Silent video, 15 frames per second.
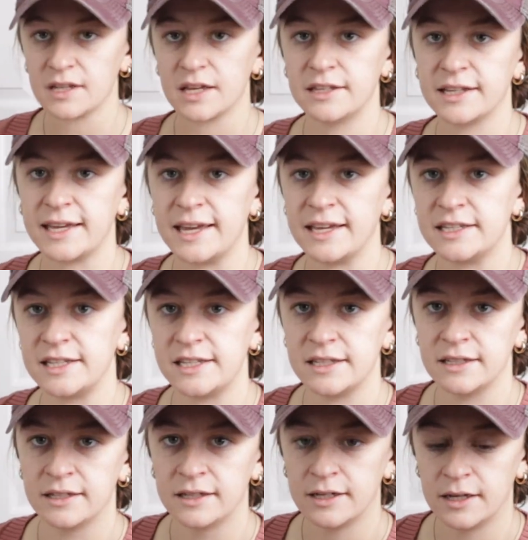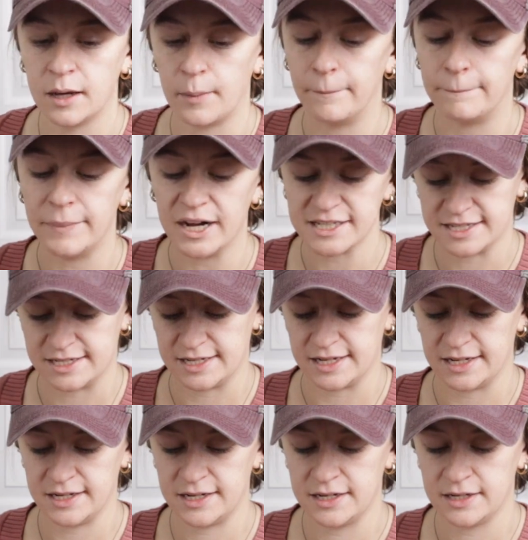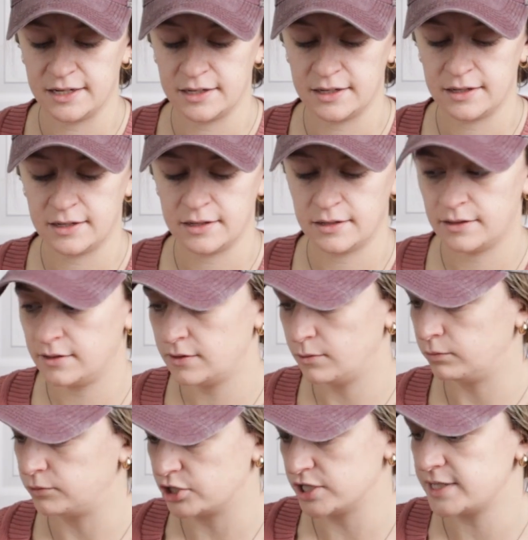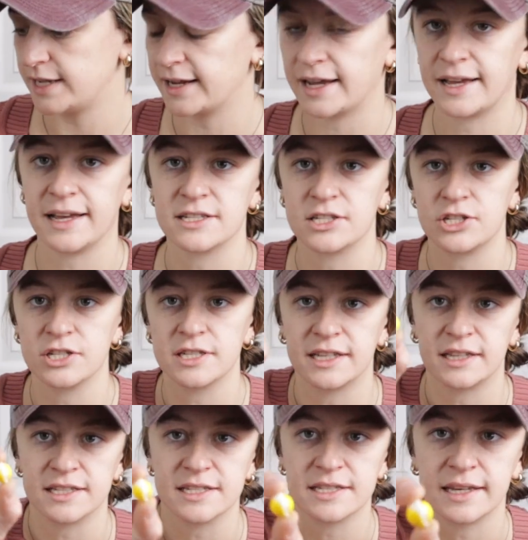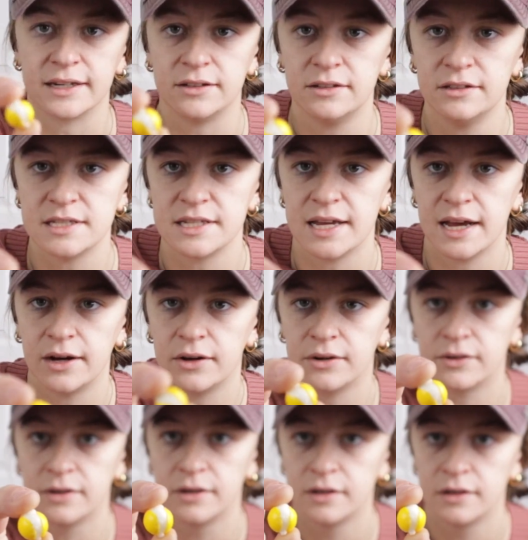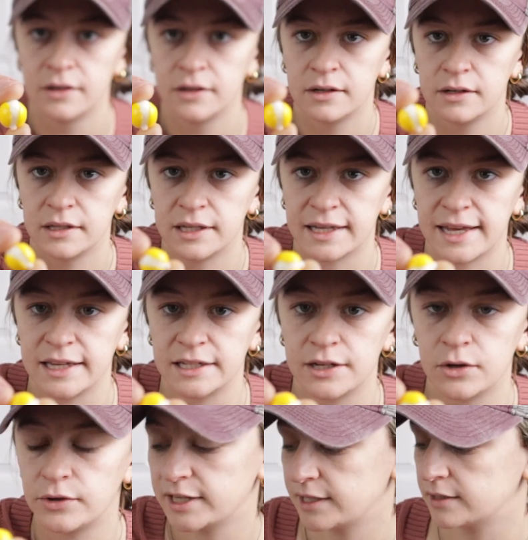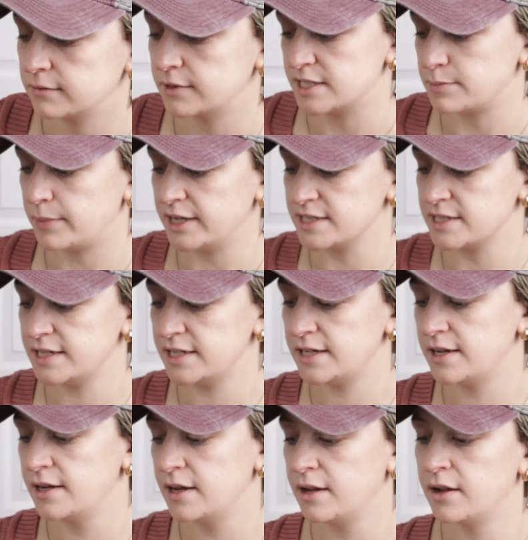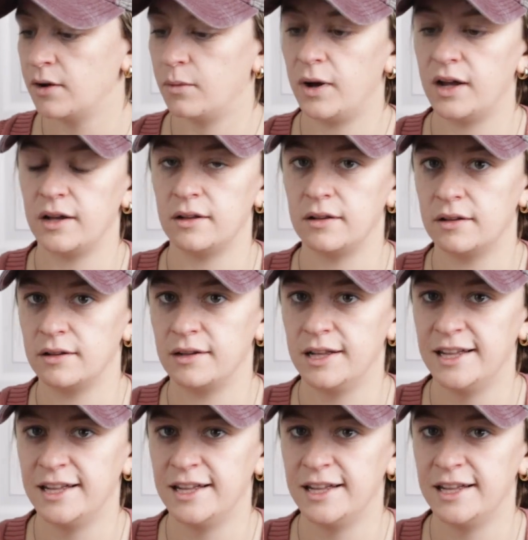the candy busted, just like, I guess, just like the Skittles. See how the candy coating is busted? Well,